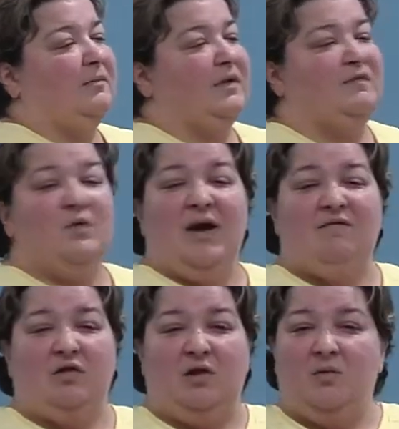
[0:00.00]
If you have
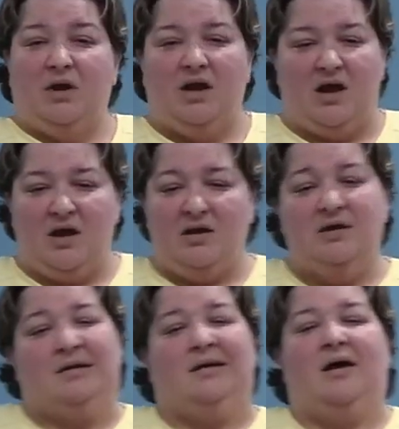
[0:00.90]
a lower car,
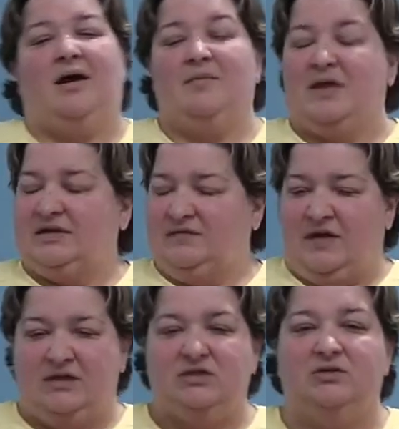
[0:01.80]
that's
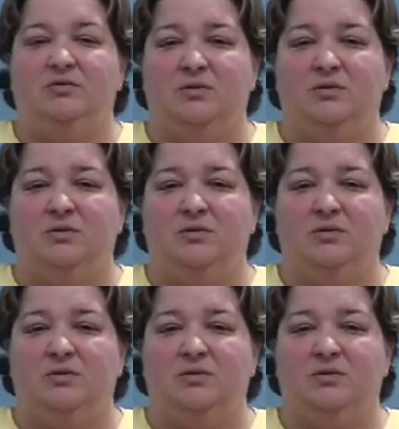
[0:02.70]
fine too.